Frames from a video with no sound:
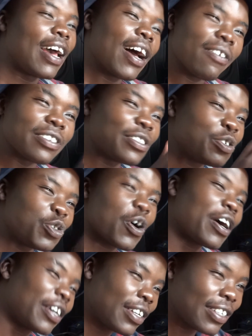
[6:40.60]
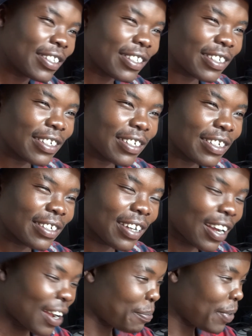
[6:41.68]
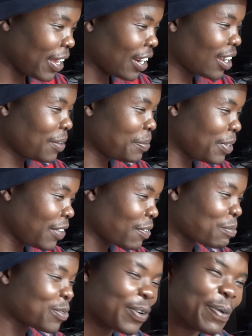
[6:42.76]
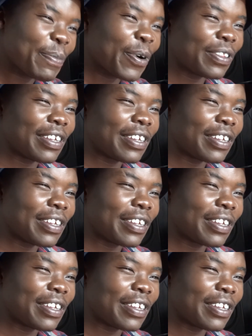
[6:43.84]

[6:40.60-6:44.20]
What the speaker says: I was just drunk. Man, I can't believe I'm talking about